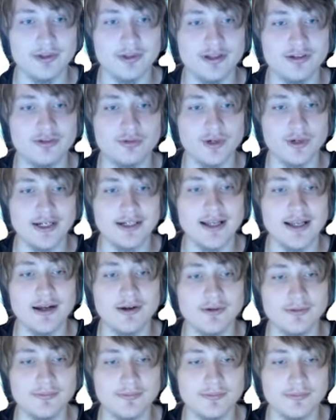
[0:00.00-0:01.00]
it is right
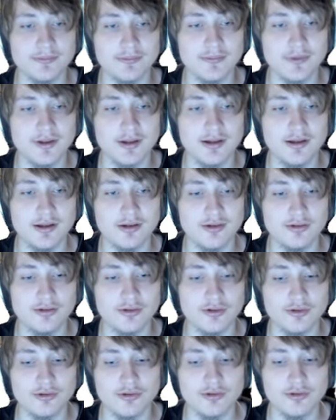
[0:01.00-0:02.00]
now.
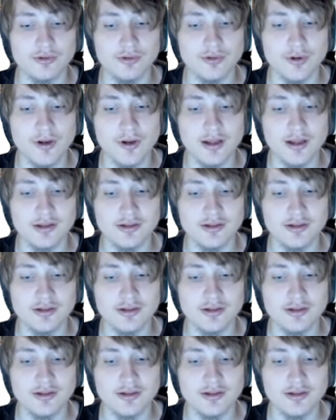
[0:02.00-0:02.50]
So to